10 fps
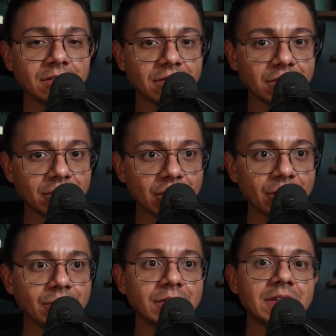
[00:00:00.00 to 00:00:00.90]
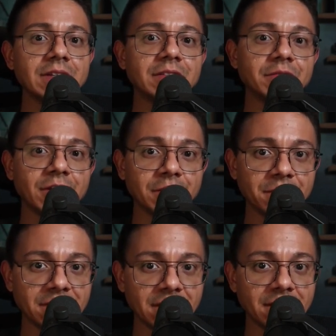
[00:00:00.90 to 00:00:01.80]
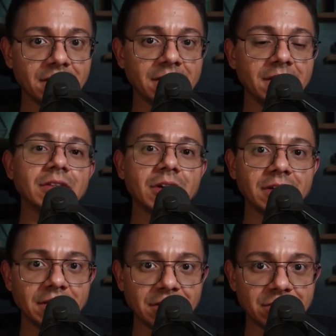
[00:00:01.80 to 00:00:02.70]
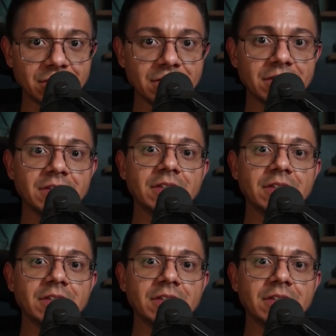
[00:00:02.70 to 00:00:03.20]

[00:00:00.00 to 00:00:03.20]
slowly developing that knowledge.